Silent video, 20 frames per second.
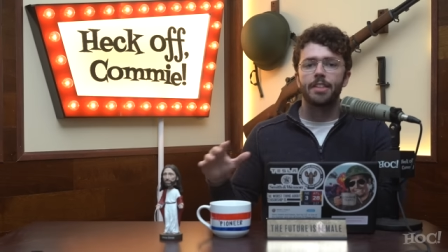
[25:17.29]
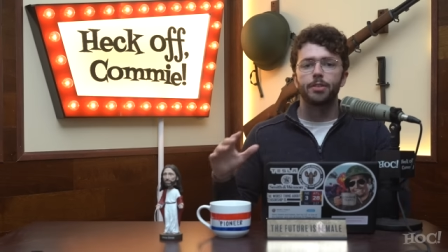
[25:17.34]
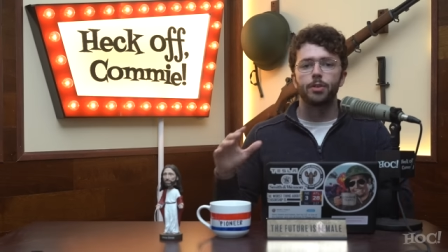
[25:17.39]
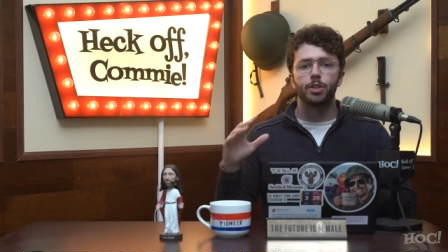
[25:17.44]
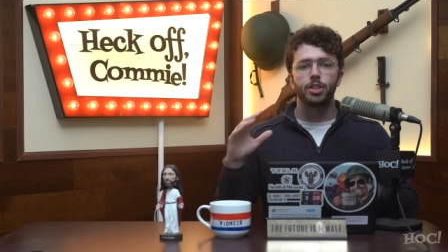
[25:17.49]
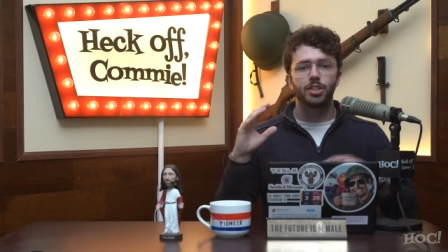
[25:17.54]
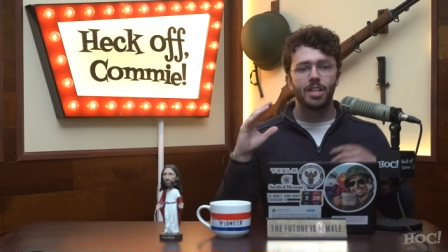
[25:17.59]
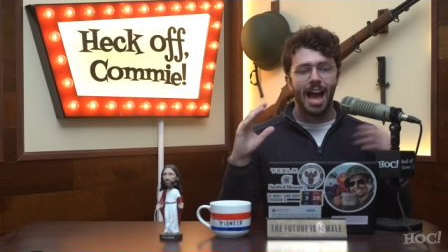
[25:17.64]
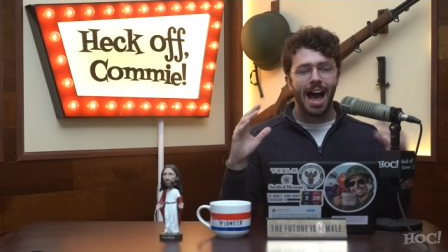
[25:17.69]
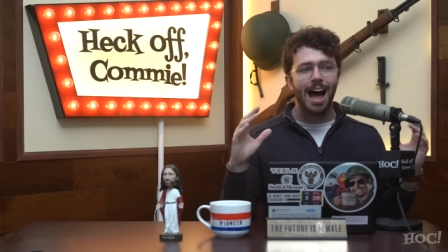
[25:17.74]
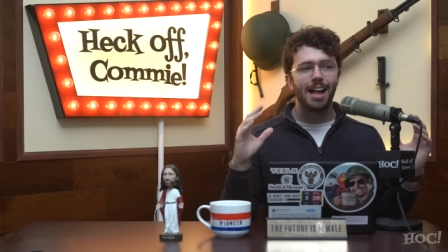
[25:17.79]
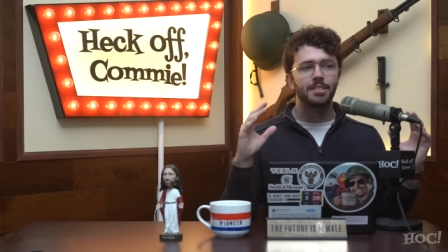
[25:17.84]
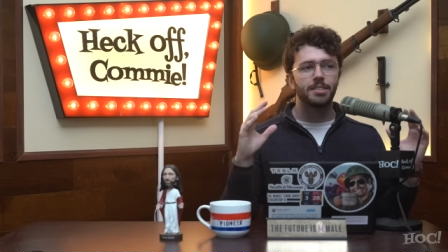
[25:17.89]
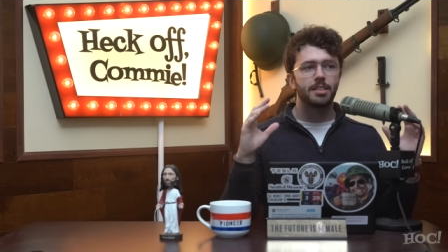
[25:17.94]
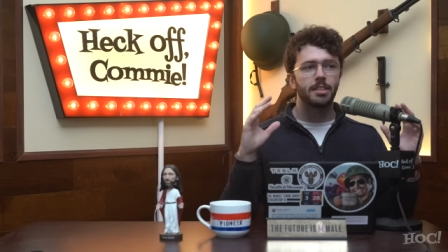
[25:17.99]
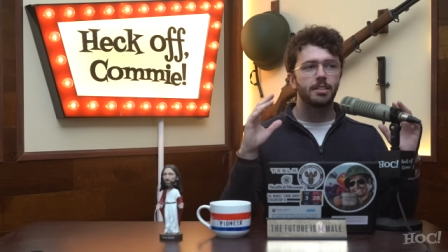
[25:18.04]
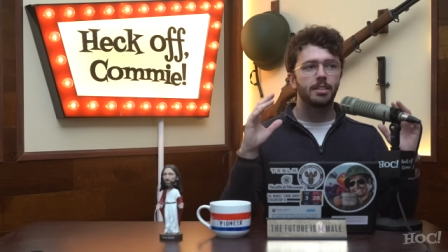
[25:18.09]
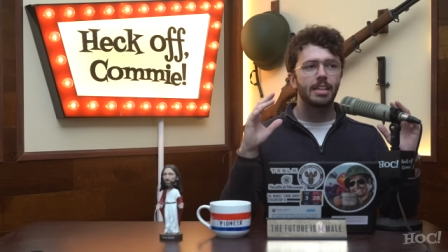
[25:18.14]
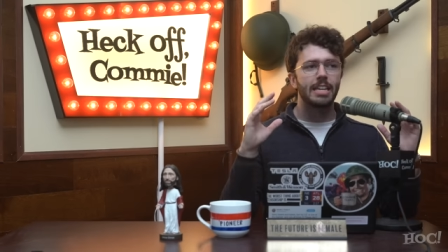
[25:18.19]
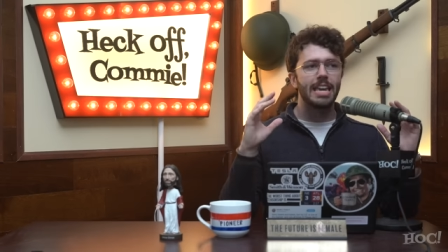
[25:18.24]
They're just
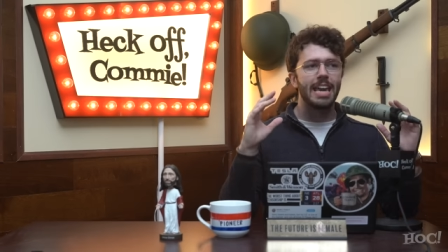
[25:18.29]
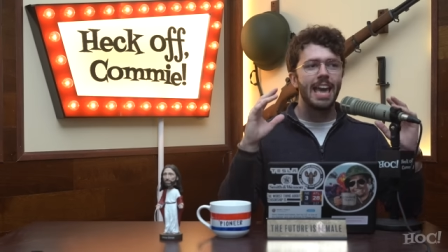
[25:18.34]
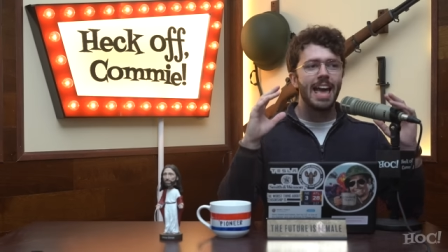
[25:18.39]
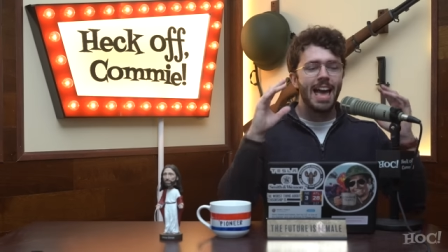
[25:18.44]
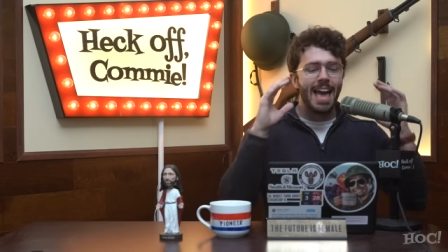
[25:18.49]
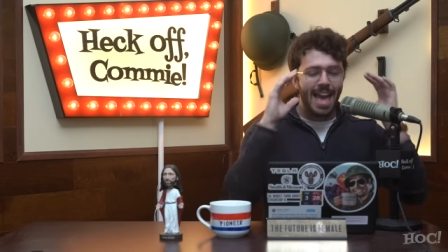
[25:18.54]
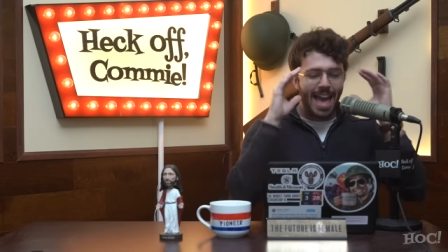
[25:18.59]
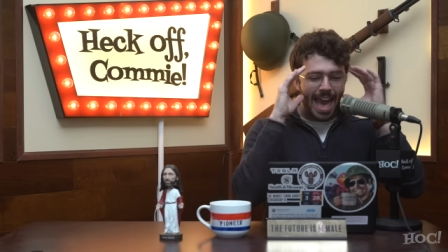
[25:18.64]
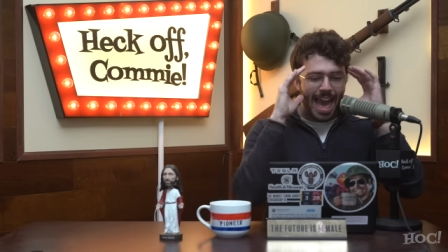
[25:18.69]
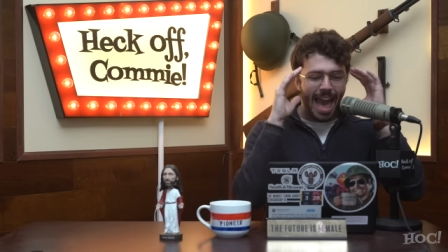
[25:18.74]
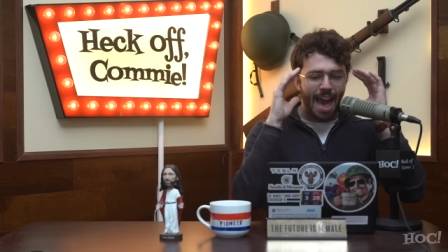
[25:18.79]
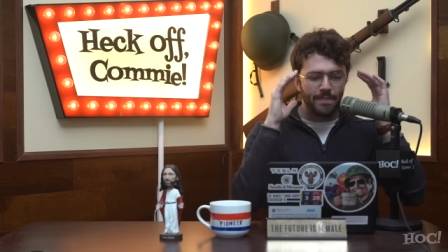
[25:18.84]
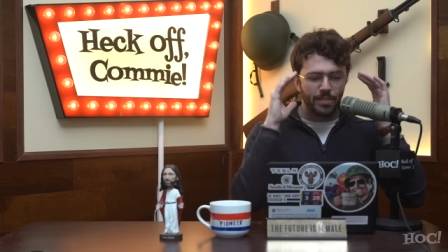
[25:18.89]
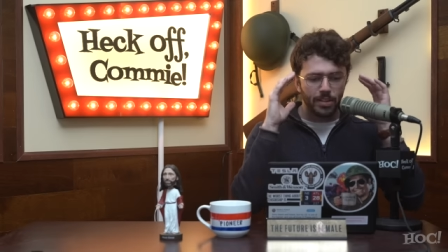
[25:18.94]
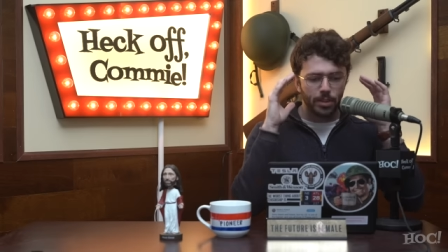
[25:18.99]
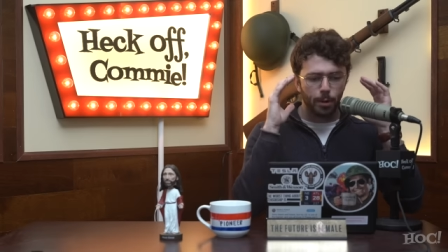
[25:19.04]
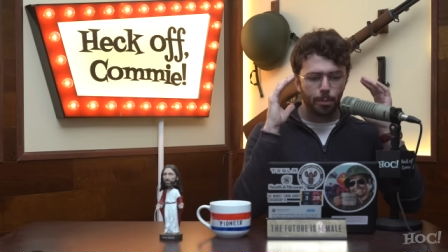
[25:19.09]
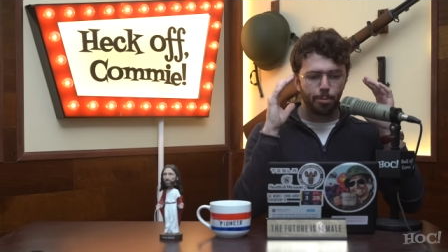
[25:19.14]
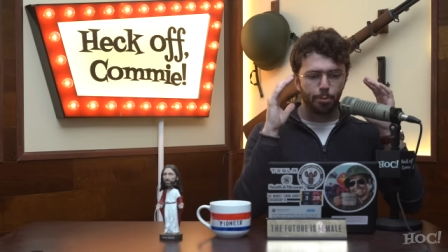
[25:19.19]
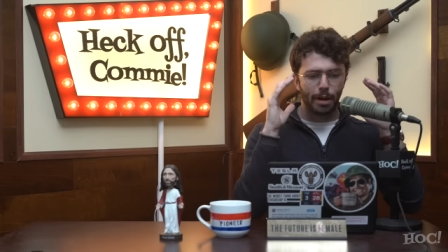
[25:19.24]
constantly having
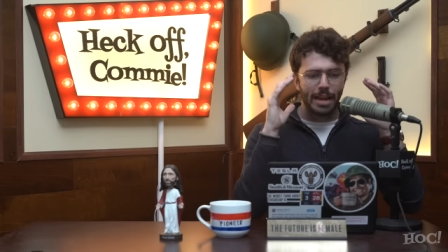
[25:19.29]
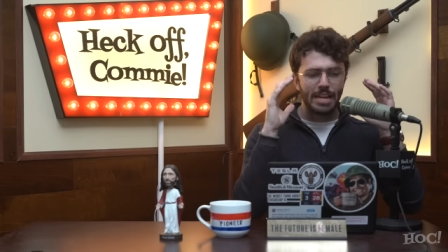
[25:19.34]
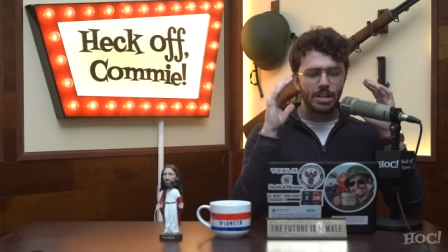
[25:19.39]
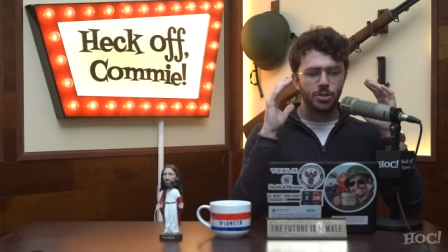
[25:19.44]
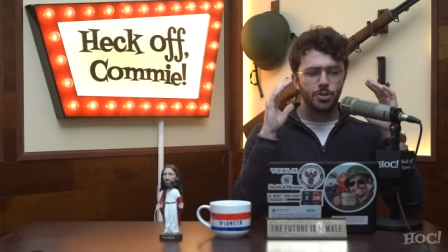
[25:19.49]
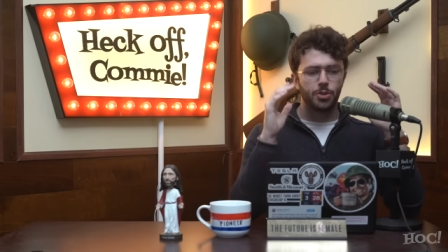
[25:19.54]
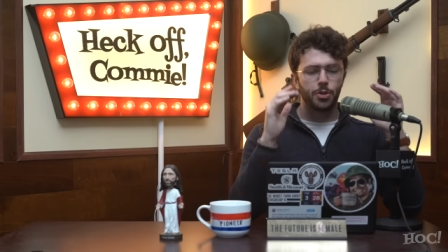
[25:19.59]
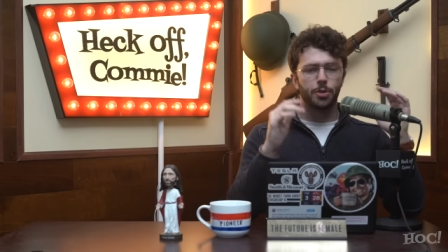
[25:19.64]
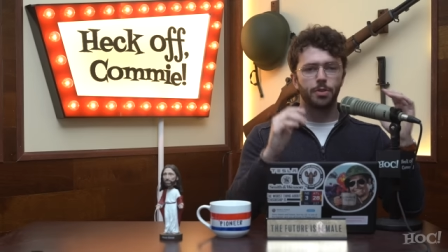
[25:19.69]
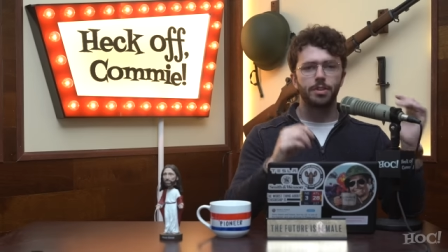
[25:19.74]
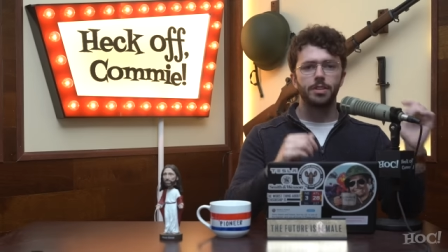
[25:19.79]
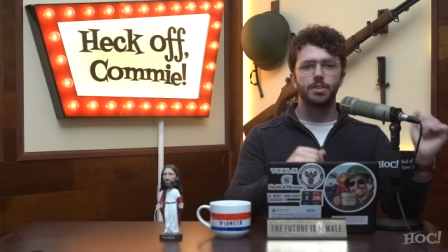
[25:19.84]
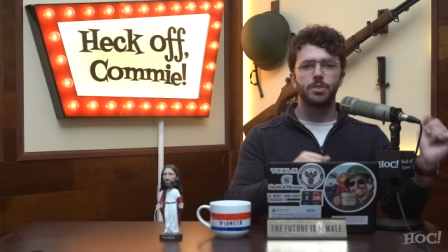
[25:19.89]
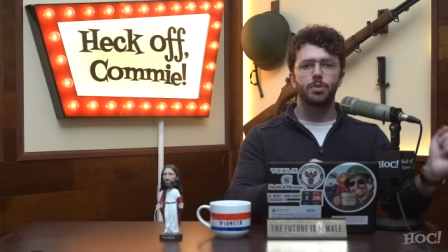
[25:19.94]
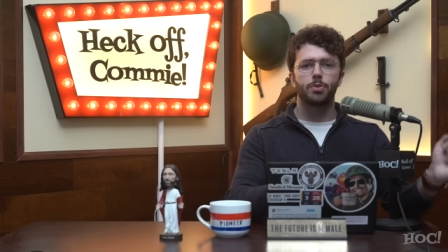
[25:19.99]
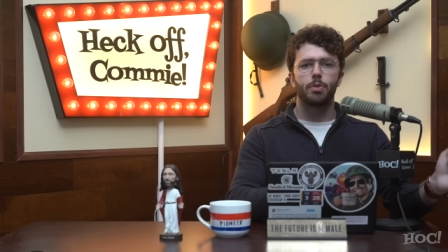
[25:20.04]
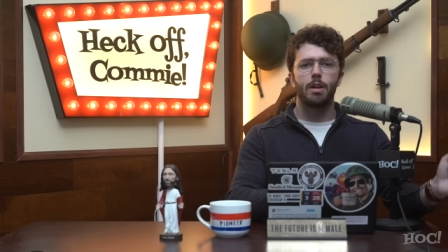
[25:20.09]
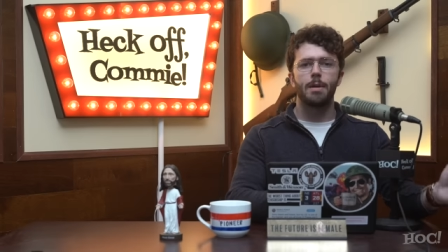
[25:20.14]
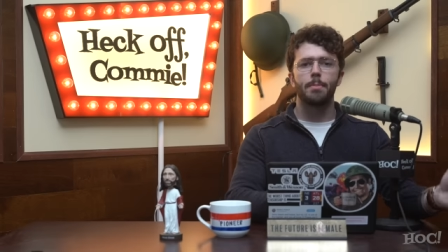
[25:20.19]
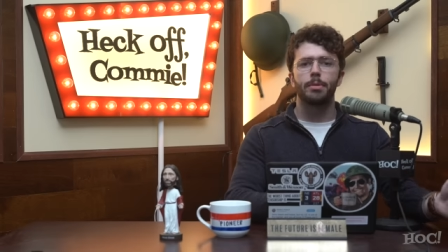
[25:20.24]
their brains turned into
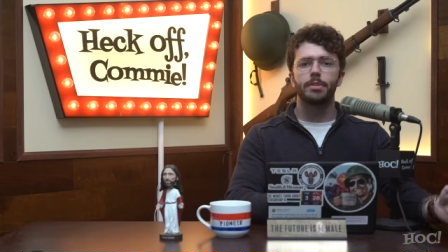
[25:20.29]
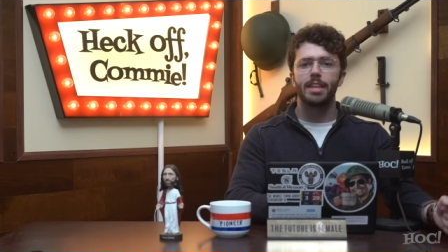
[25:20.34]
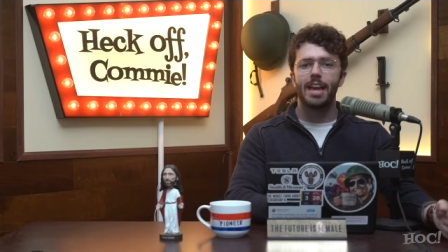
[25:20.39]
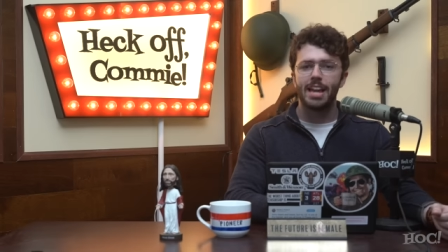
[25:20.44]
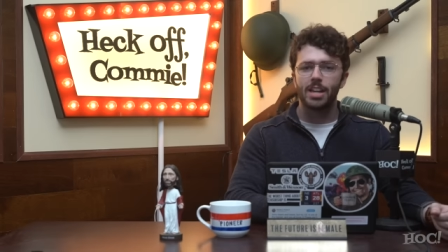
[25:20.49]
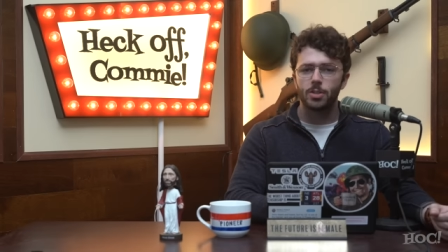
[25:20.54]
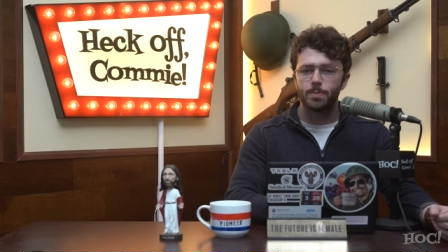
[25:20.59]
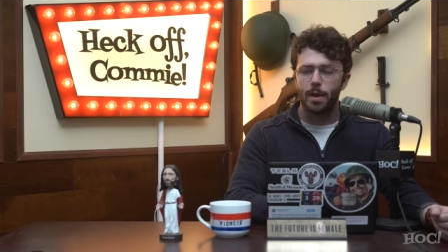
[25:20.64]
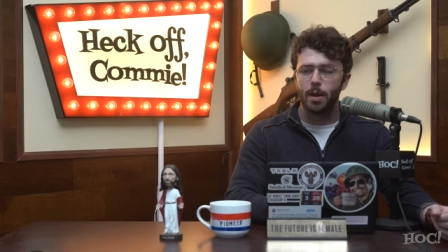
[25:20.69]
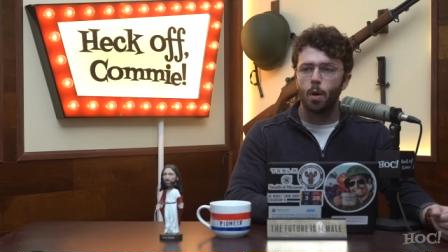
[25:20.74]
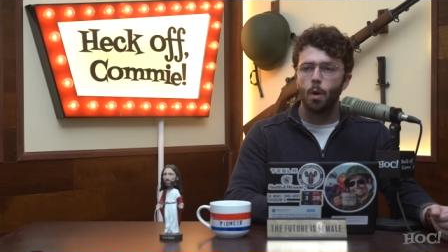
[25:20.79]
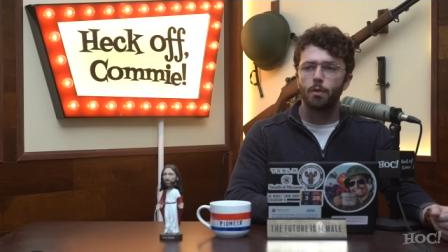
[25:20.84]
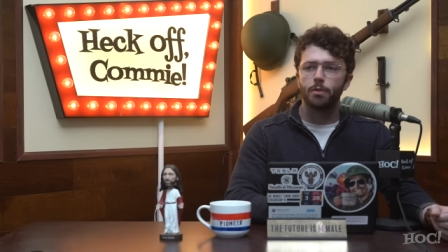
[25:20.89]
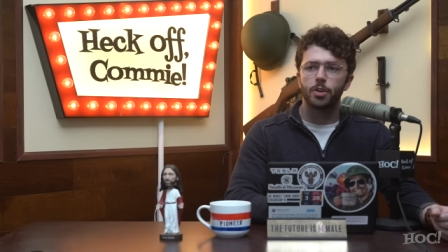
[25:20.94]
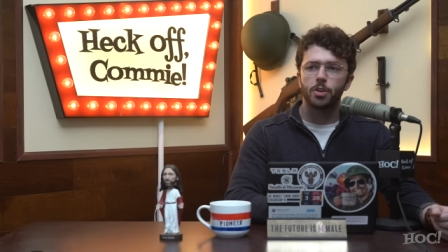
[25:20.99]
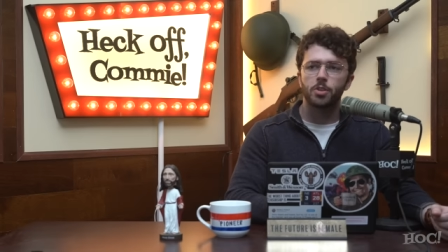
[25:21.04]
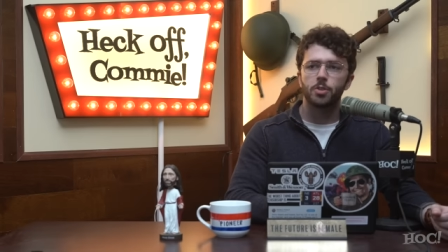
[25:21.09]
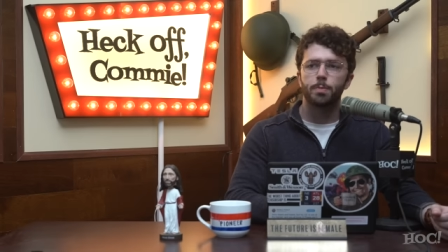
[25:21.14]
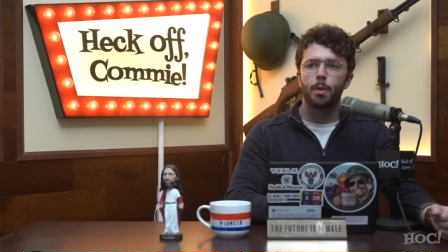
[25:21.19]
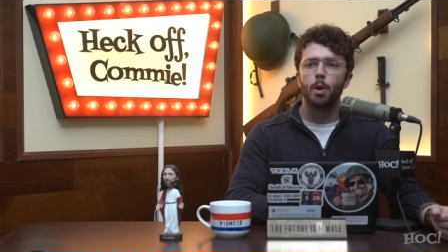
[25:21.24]
scrambled eggs by
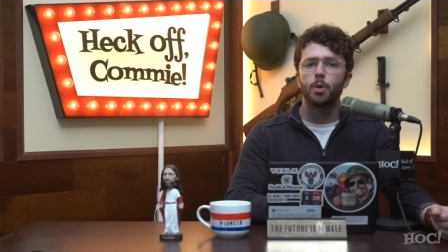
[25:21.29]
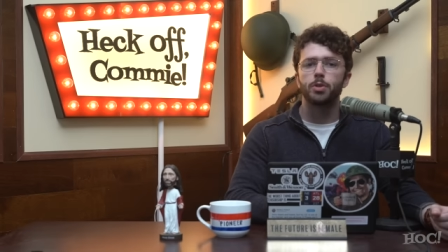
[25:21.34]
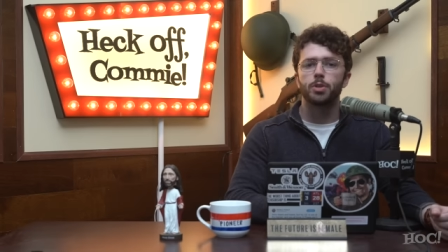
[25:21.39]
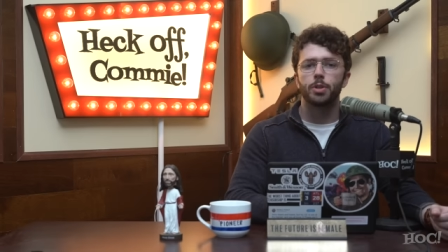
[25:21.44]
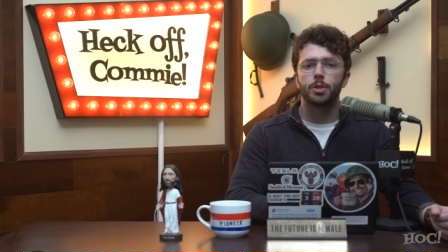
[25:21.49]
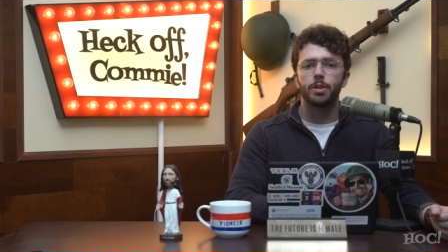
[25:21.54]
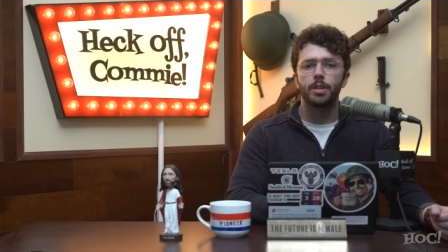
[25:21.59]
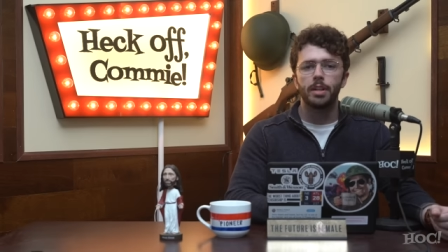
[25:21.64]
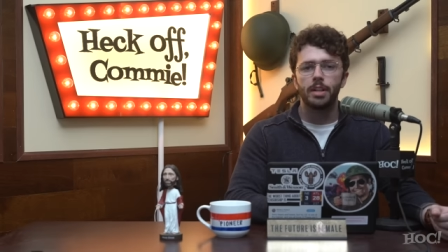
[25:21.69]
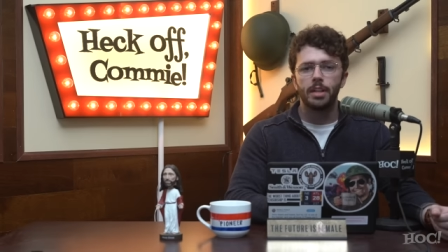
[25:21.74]
overexposure